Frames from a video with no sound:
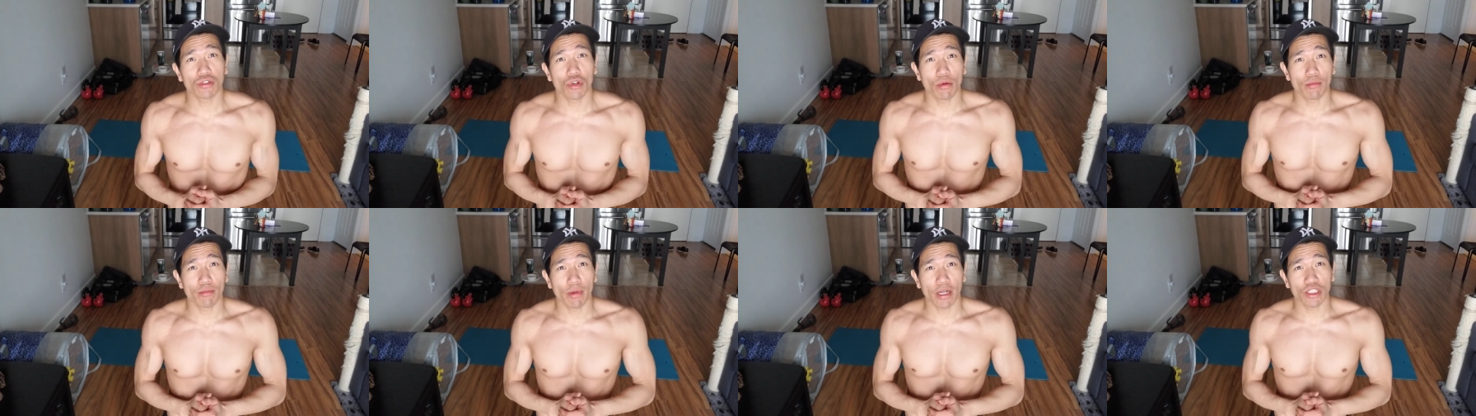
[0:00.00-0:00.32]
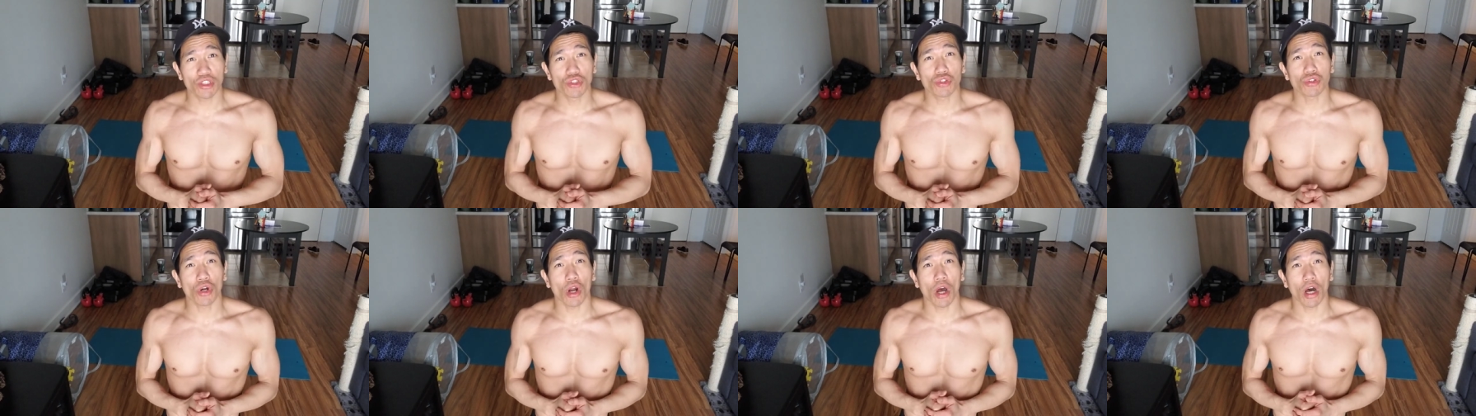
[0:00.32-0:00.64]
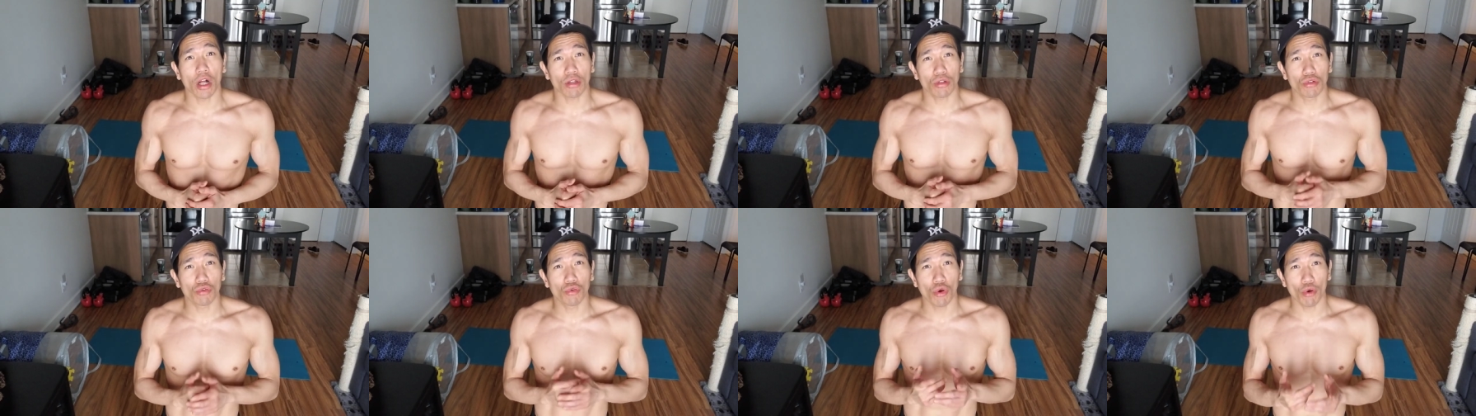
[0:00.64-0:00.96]
are in
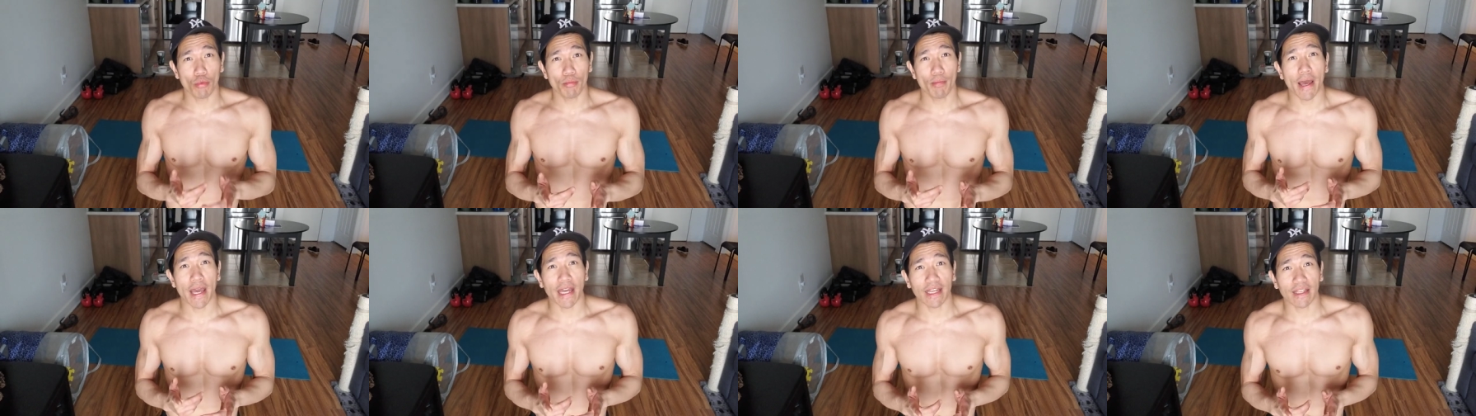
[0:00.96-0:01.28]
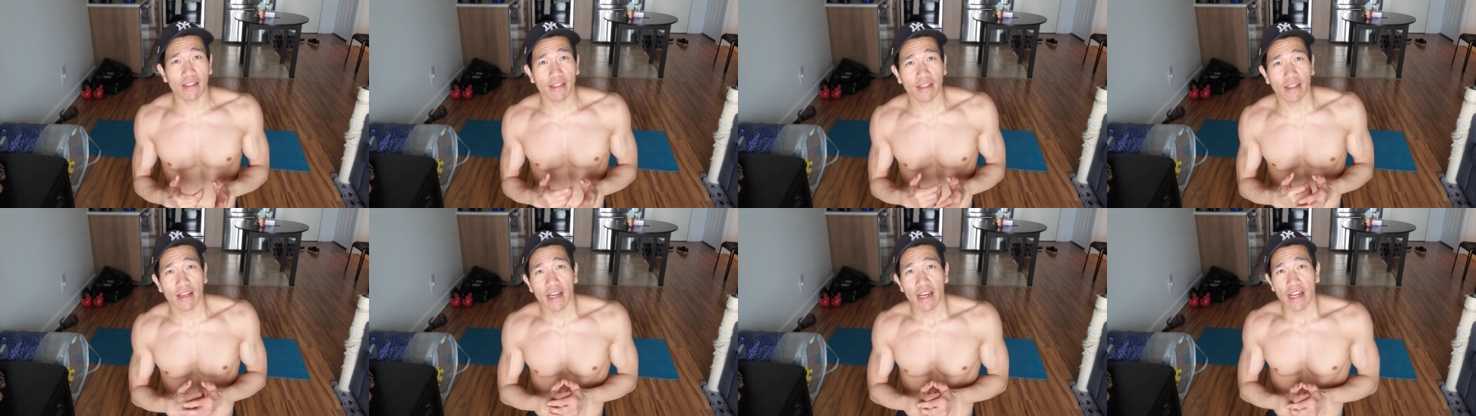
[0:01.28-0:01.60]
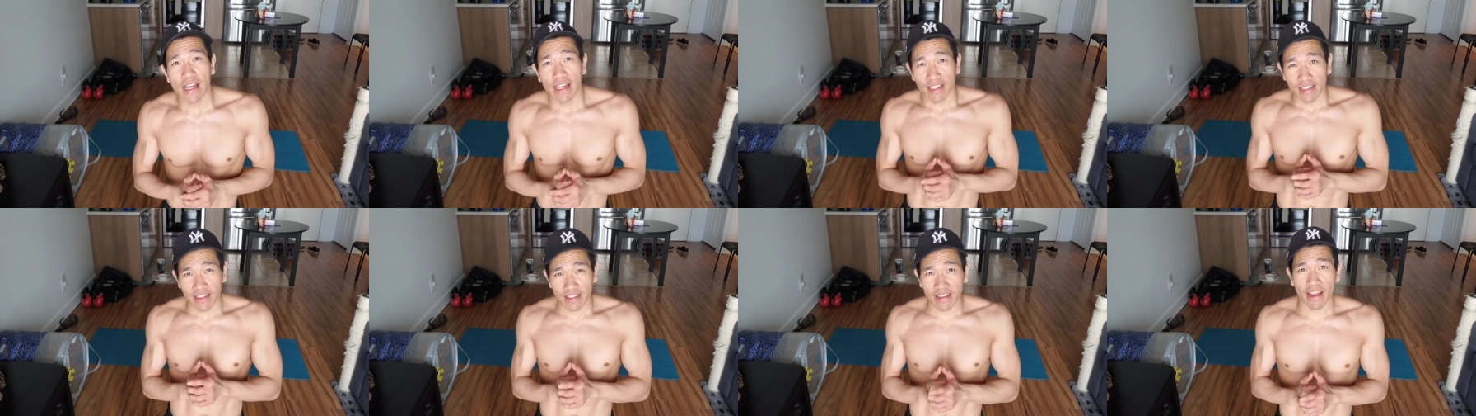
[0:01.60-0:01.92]
Montreal, Quebec,
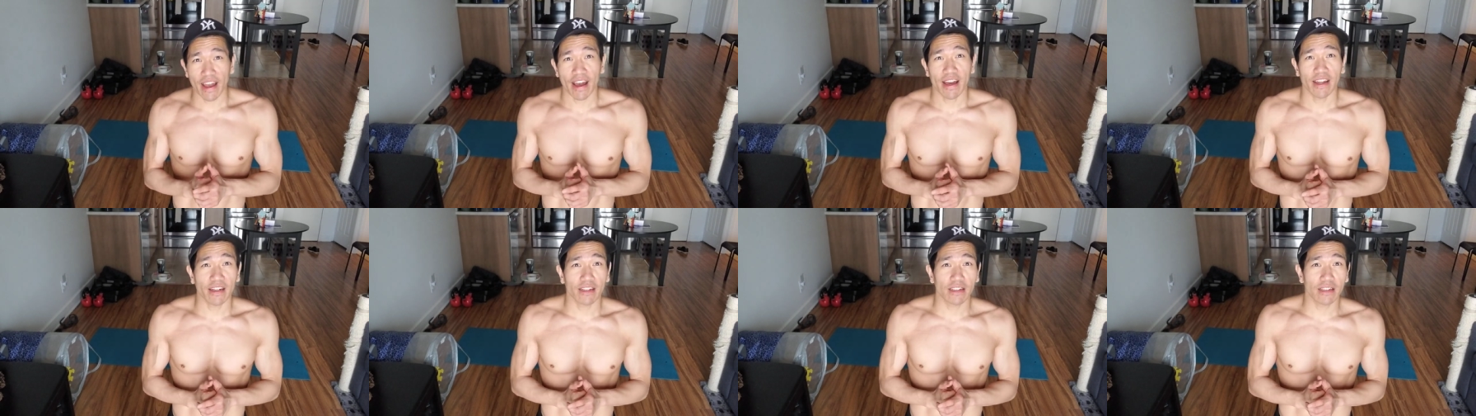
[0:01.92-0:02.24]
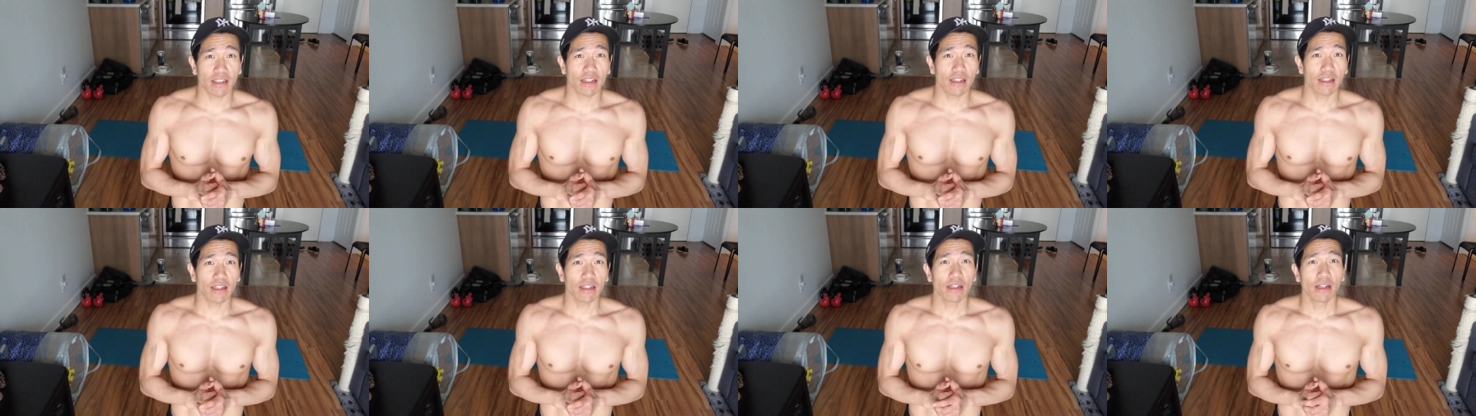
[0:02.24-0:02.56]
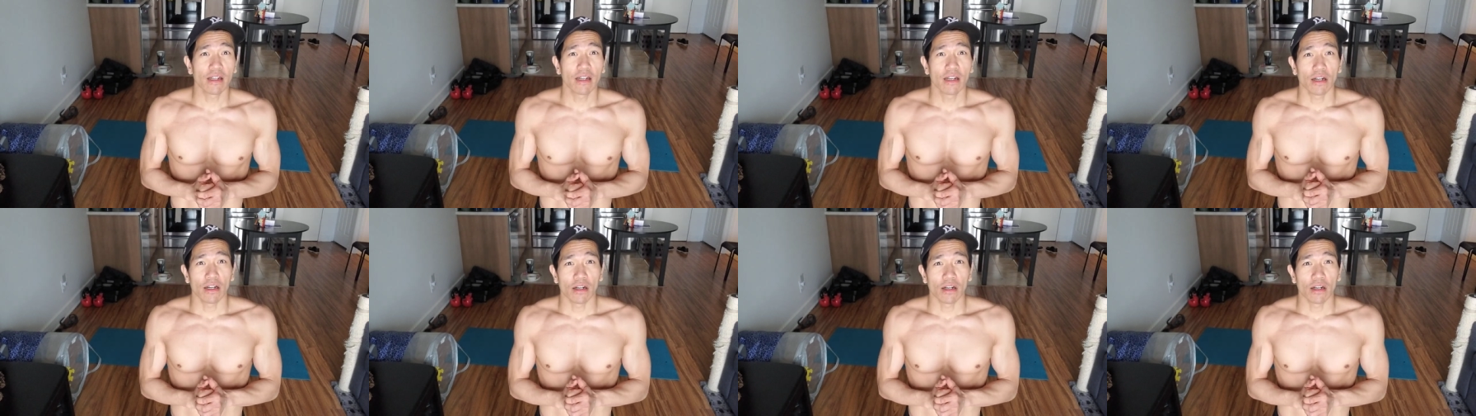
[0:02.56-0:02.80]
Canada,